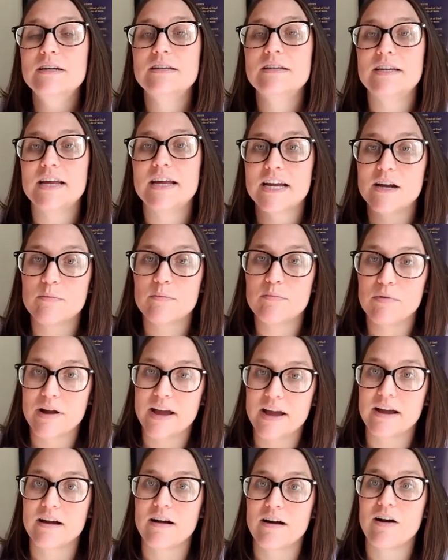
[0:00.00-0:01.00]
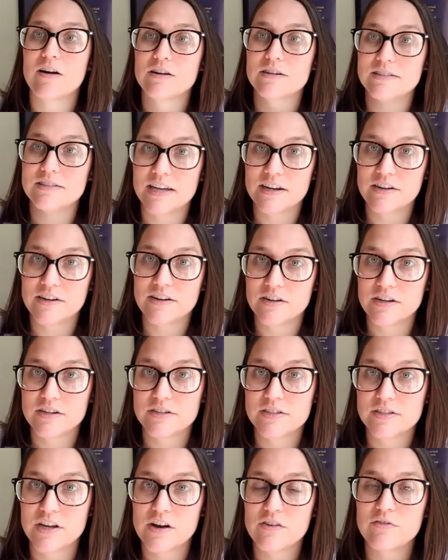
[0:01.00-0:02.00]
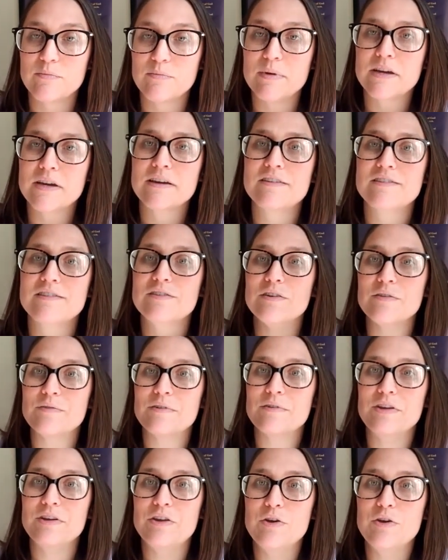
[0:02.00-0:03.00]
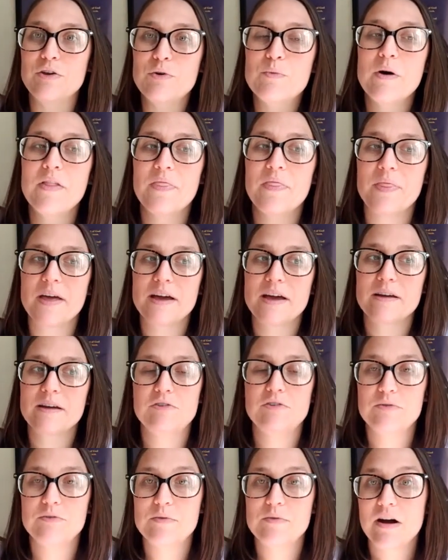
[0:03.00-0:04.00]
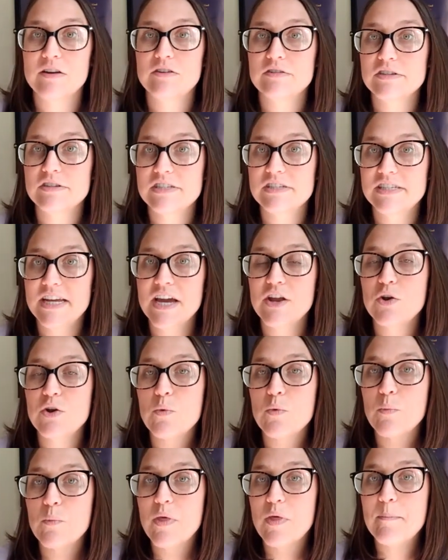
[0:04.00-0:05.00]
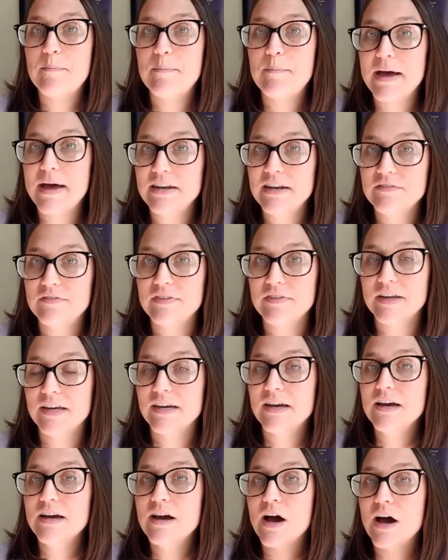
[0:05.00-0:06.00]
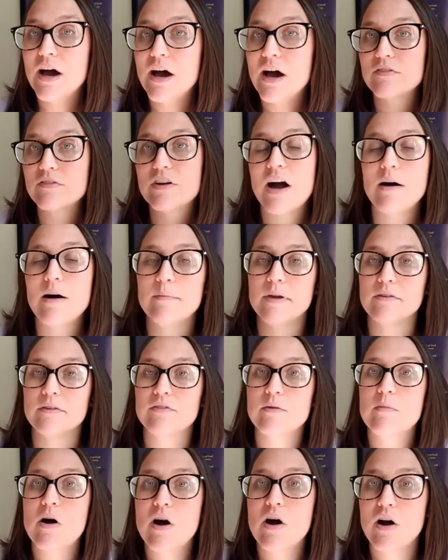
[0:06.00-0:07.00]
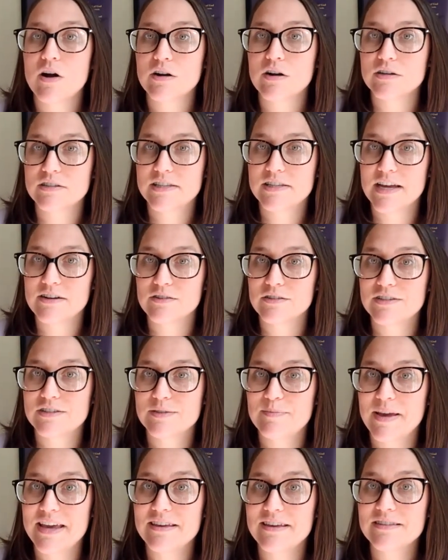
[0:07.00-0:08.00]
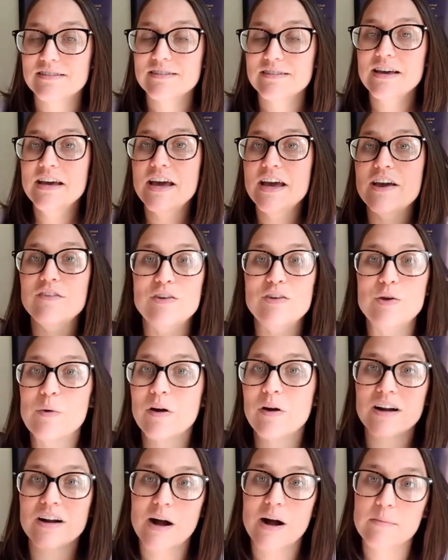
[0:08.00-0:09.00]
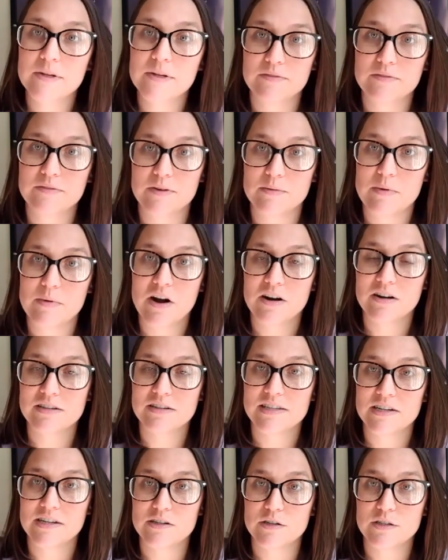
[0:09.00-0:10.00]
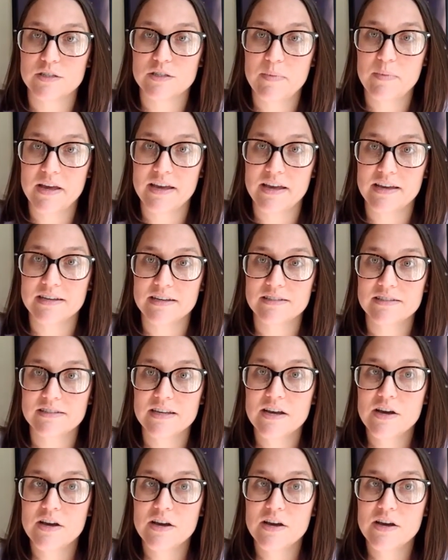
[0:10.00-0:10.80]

Take a break, heart center yourself, because you want them to understand the benefit of coming from a heart-centered space. If you aren't coming from a heart-centered space